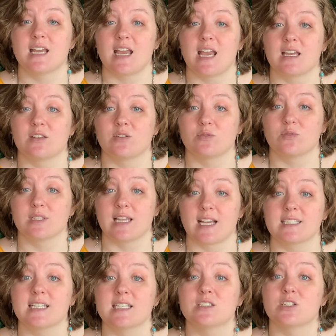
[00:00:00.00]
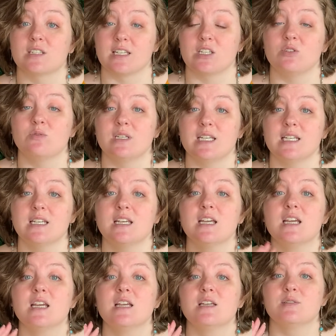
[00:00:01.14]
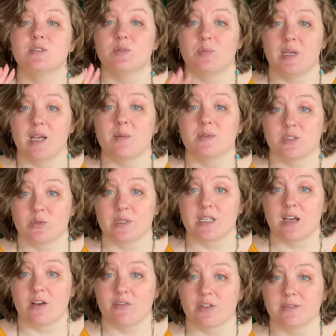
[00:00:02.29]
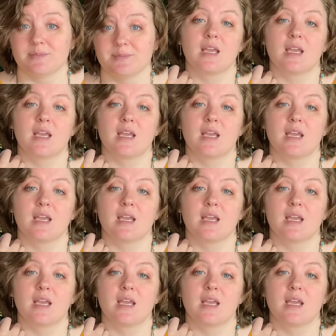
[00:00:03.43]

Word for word: and relaxation that you need to be able to recover.